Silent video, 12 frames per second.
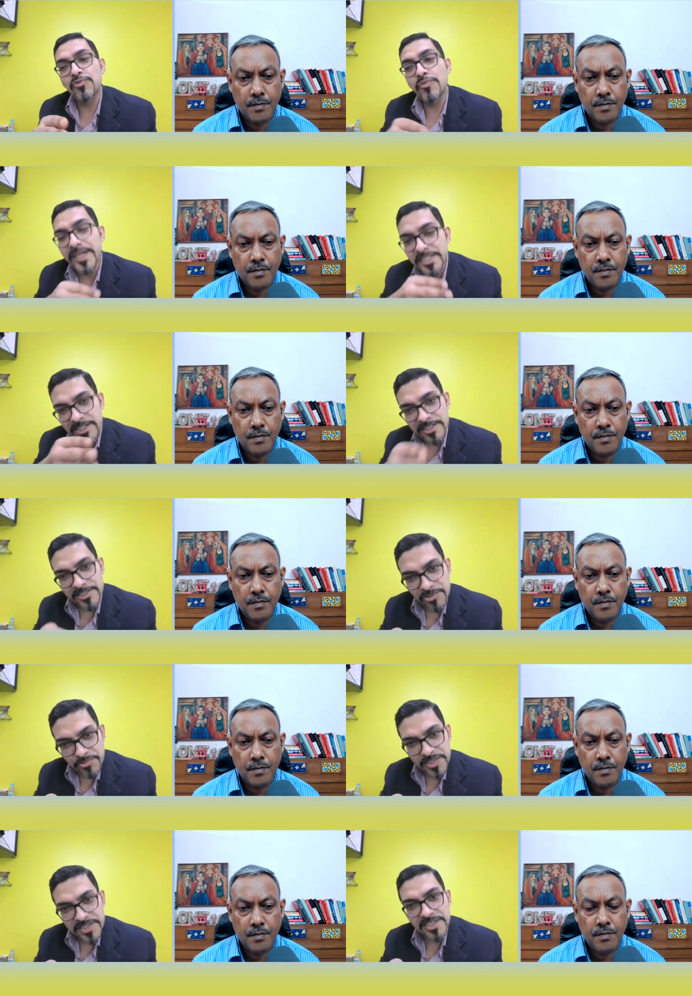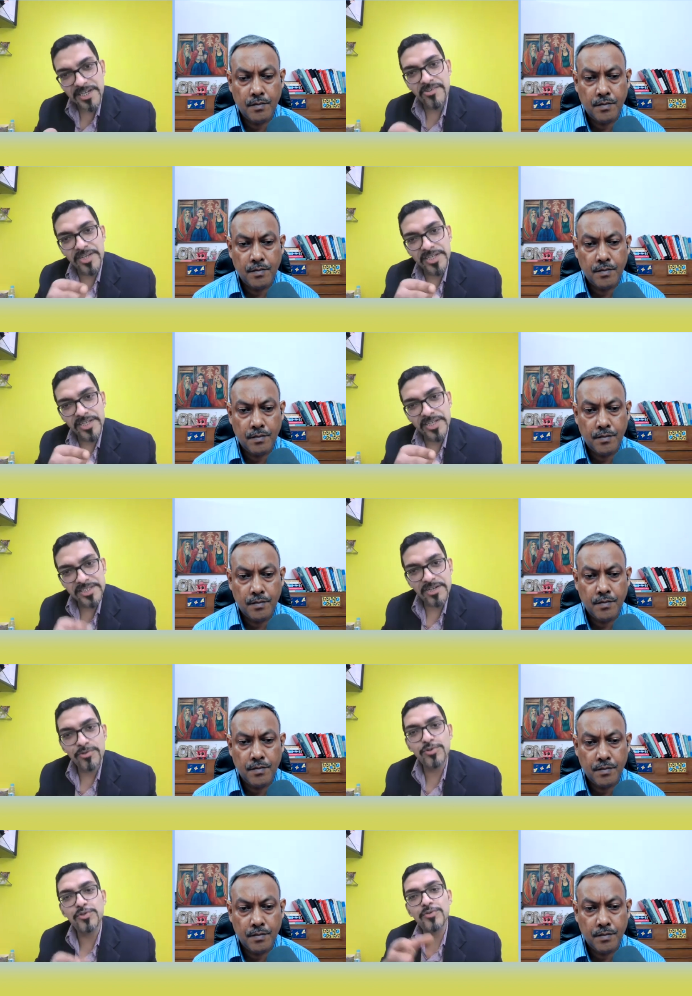Speaker 1: which consumers can reach out
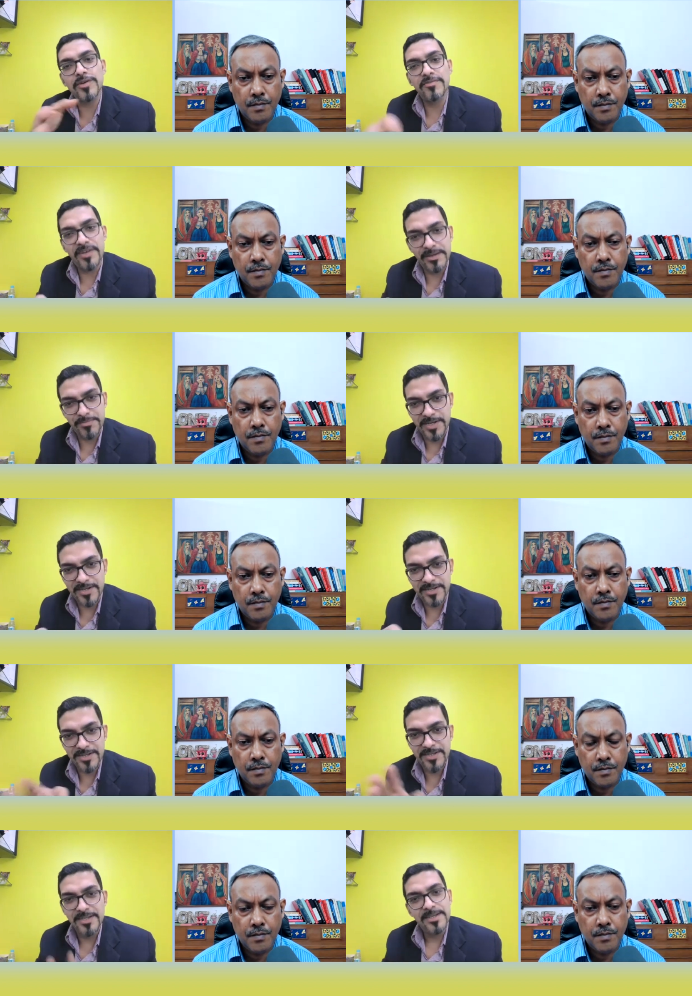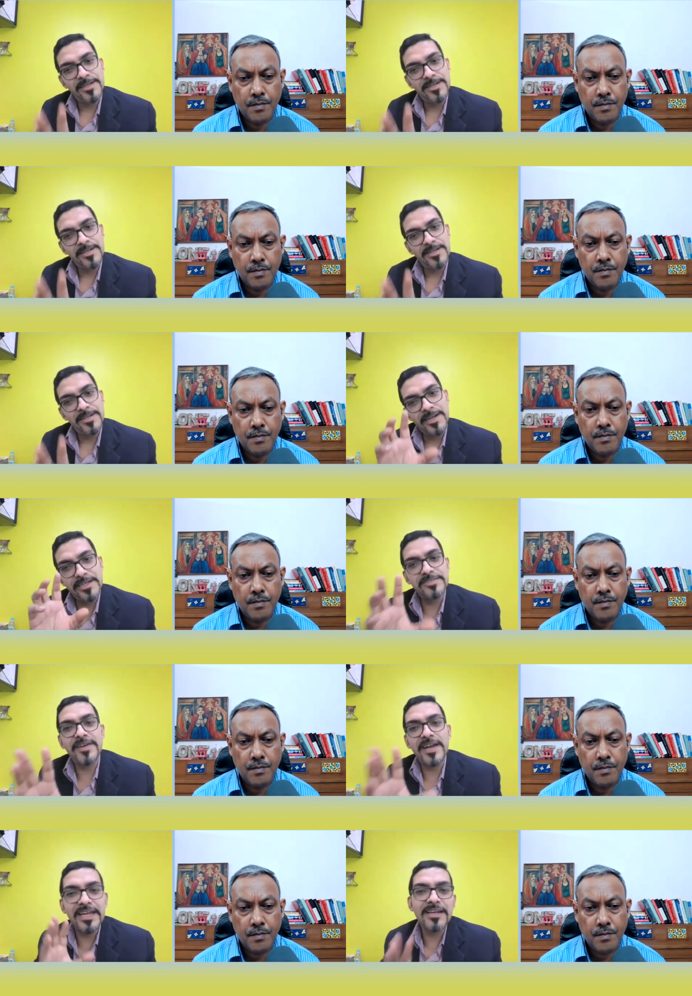to CRIF High Mark it is
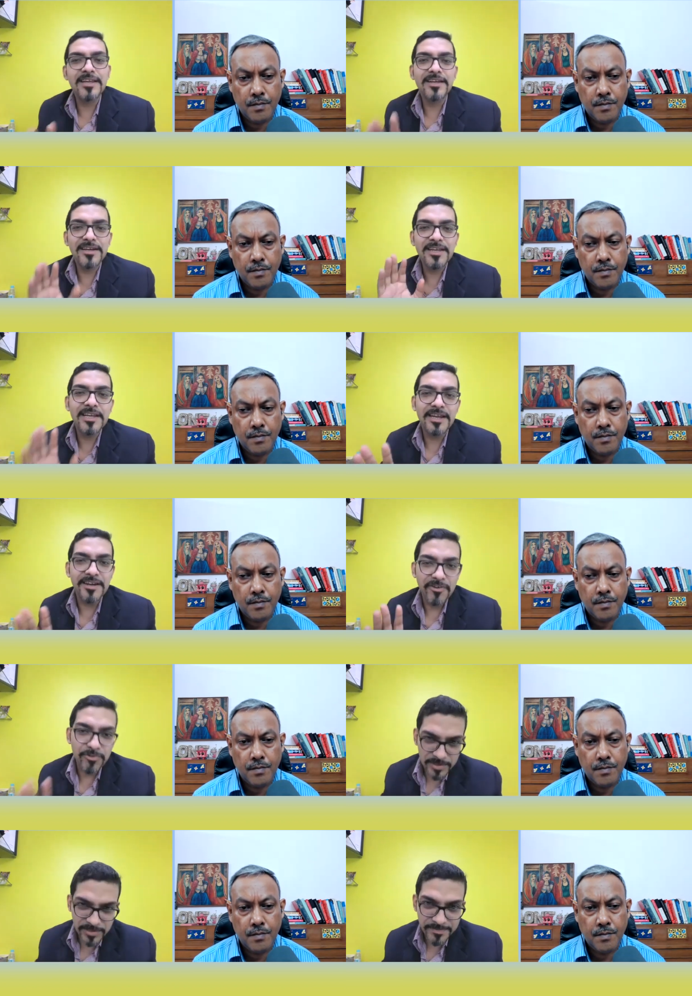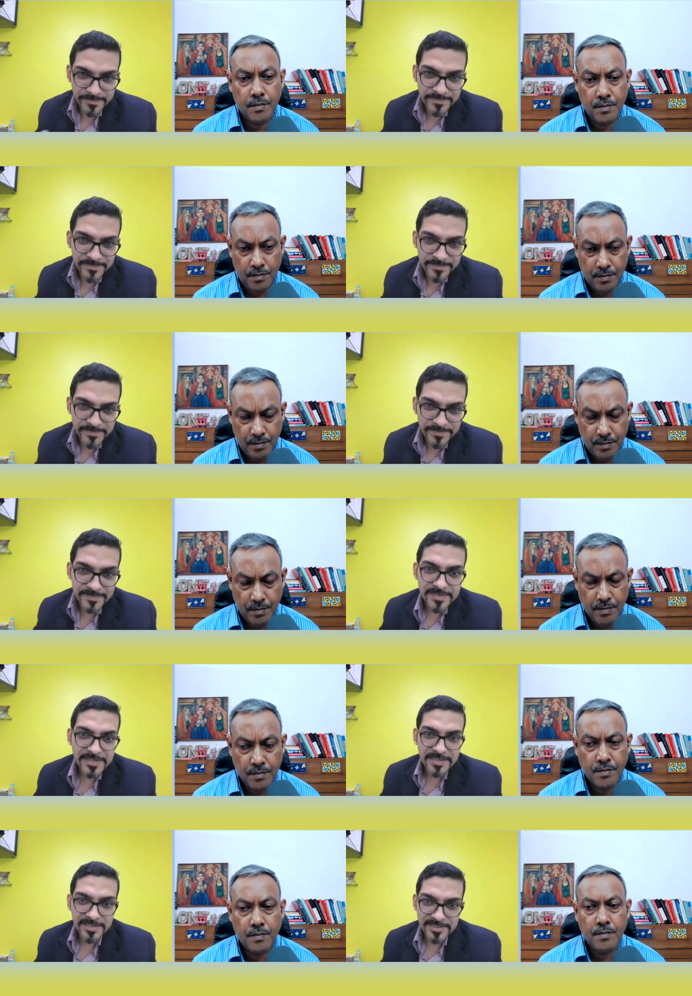very clearly laid out.
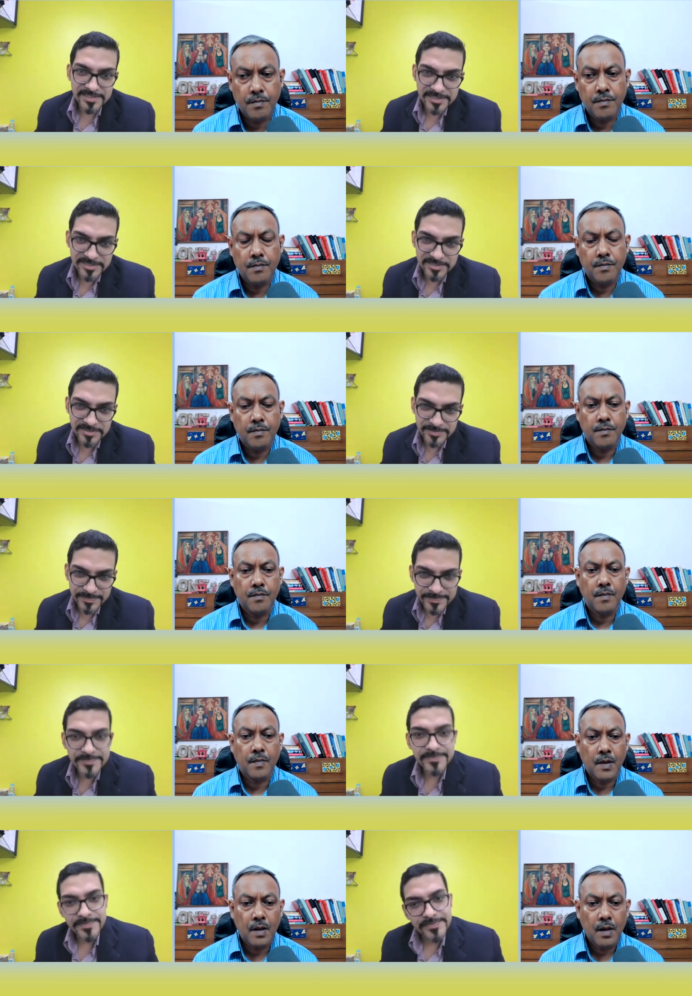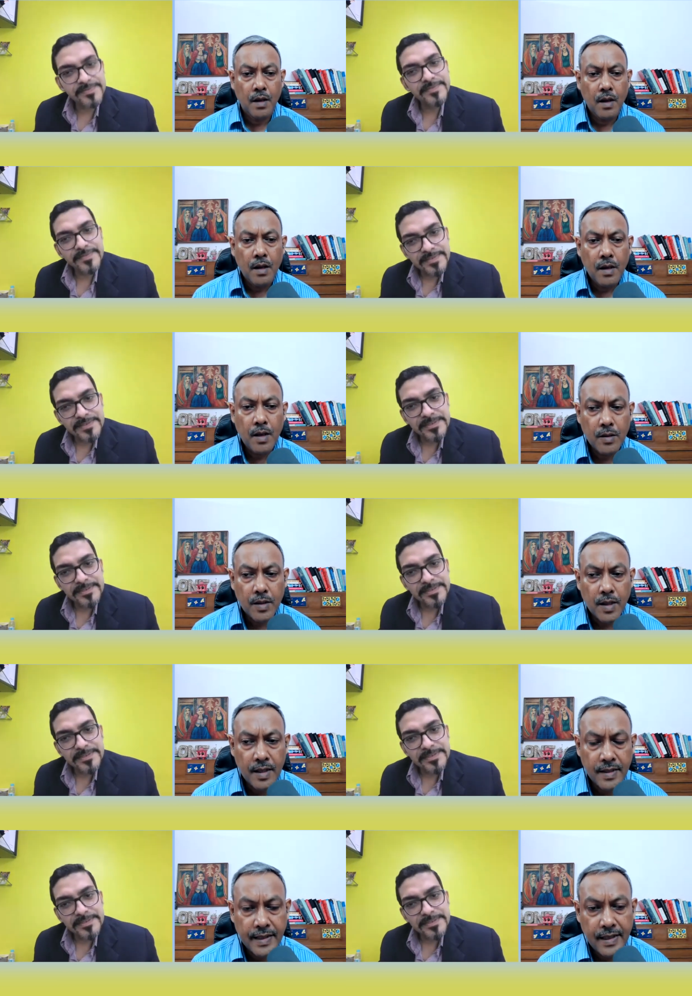In that
Speaker 2: sense. Well,
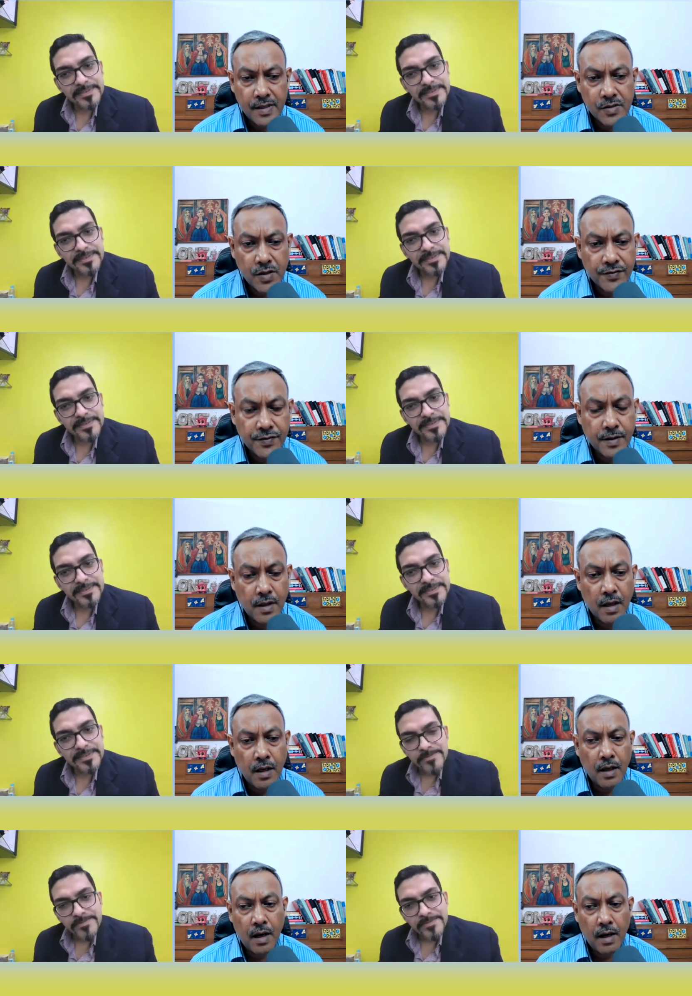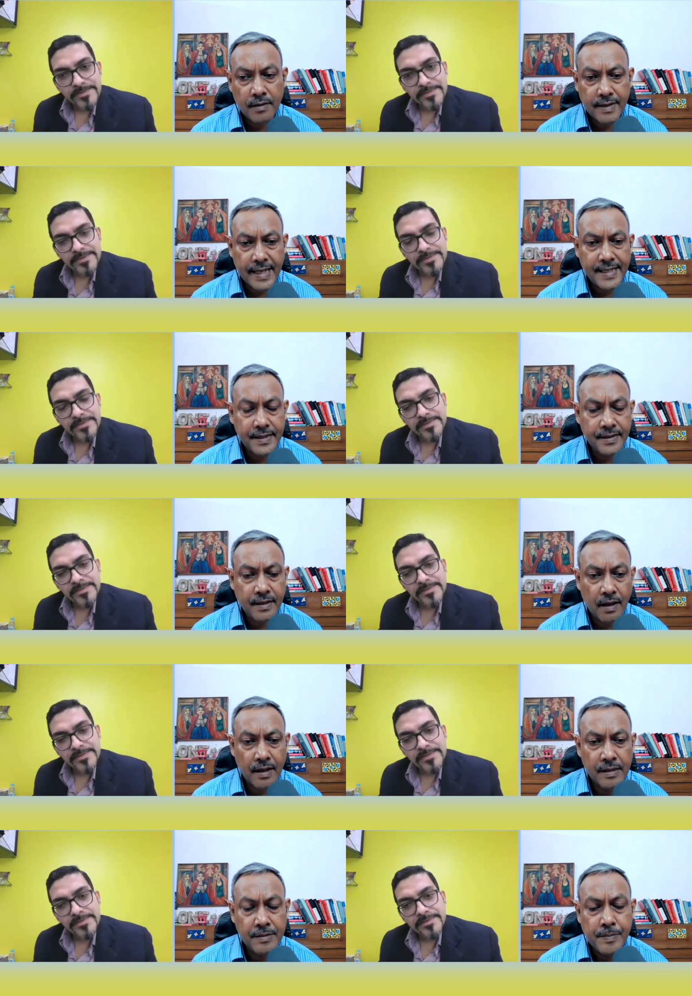in case of a credit
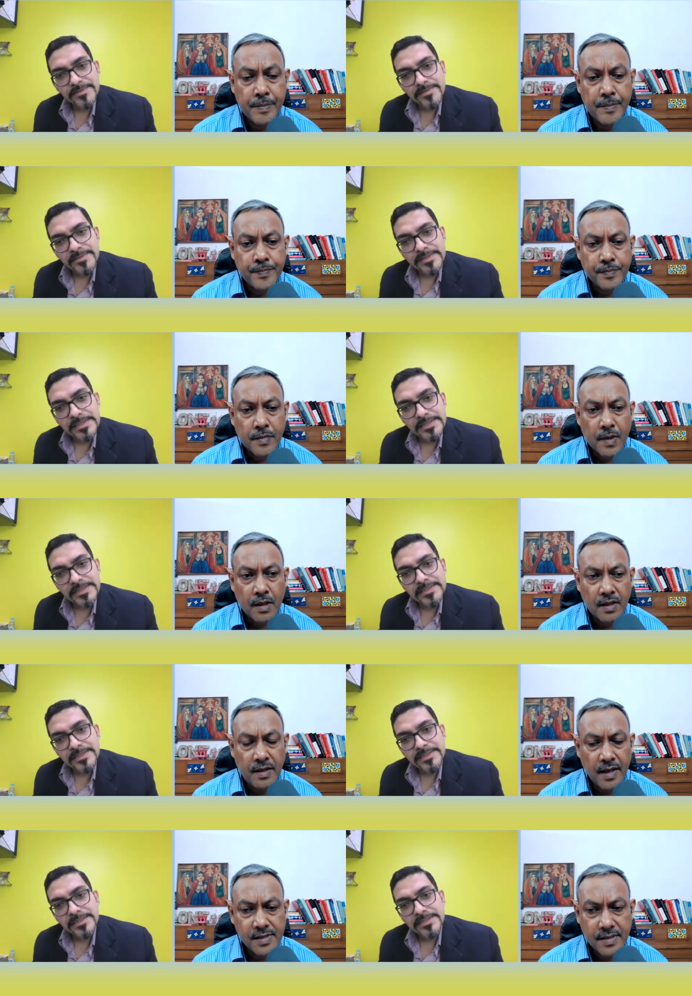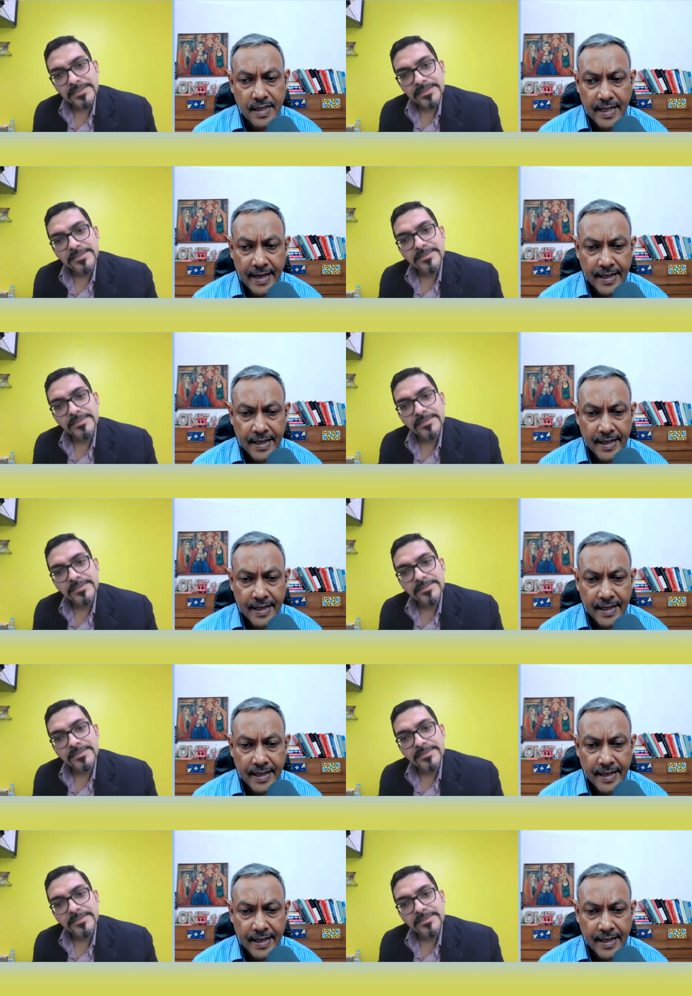card, does the